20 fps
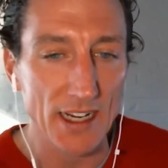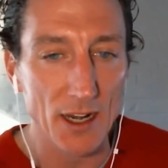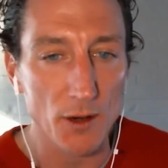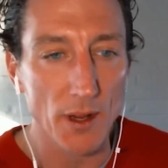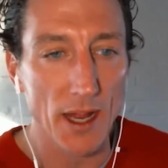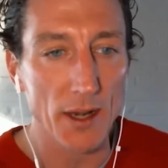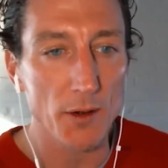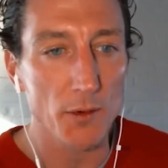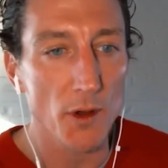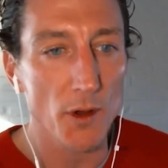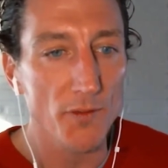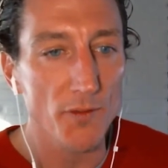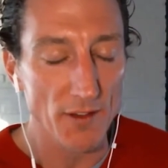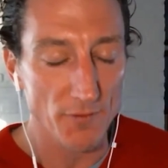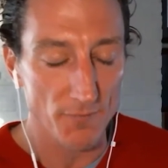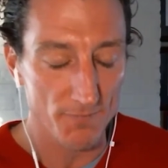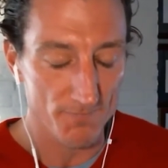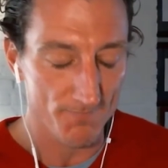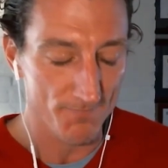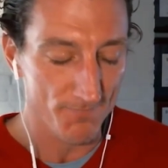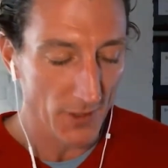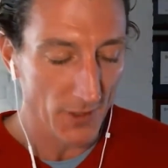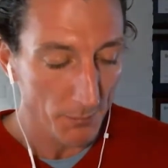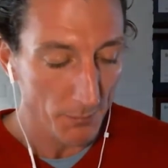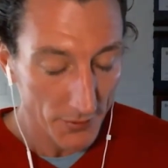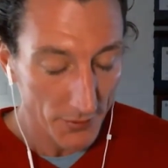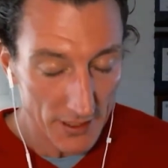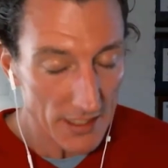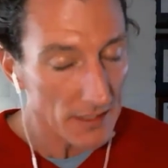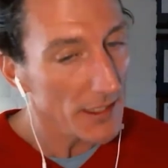I don't know if I
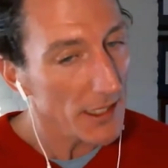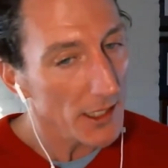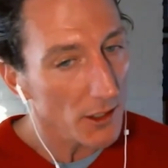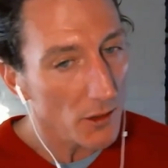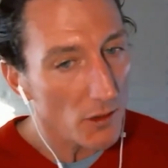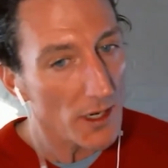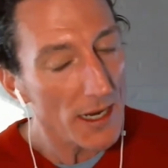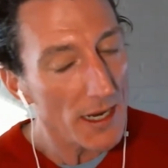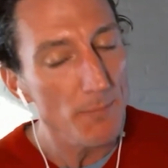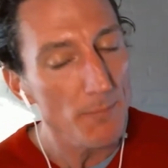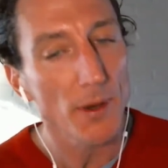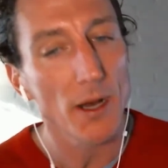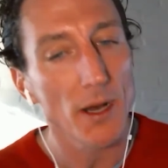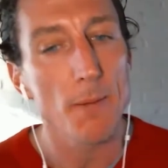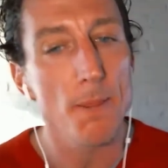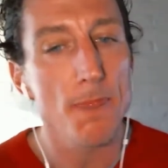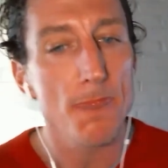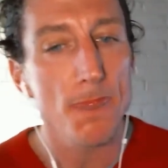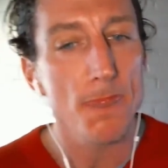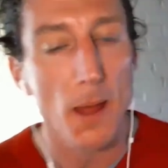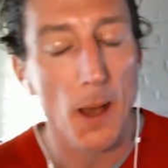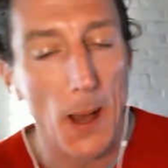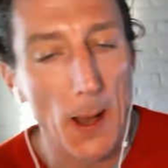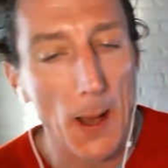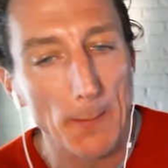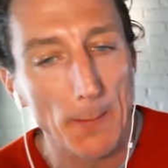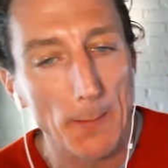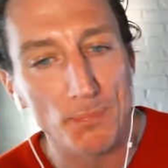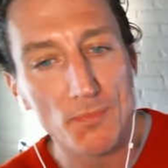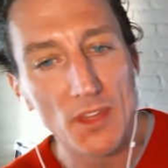completely agree, but
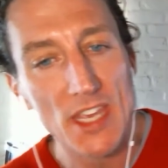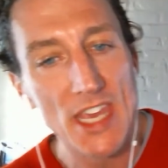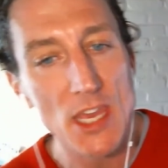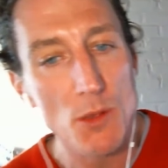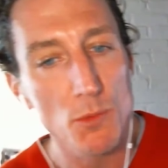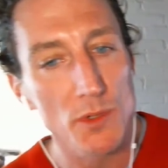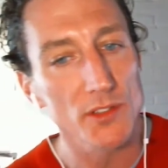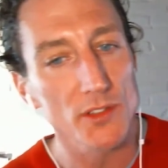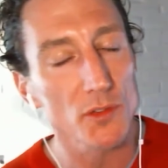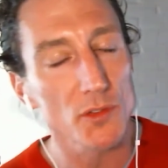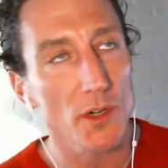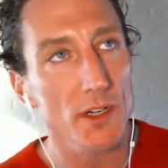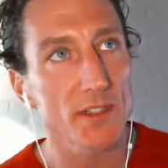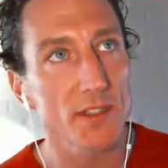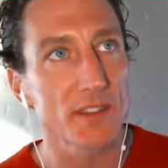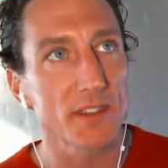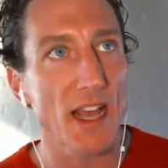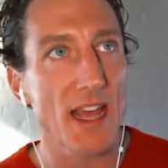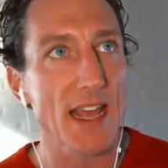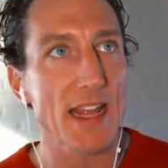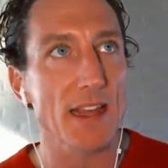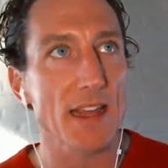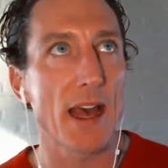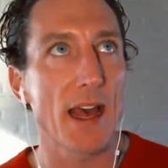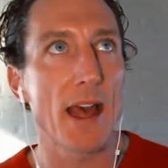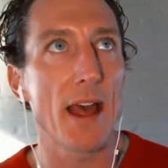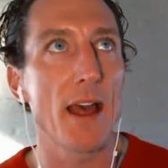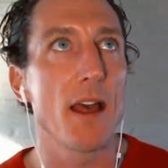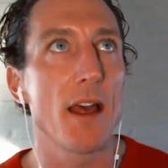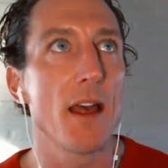he was sort of saying
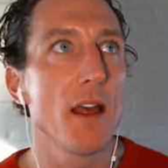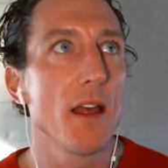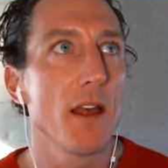that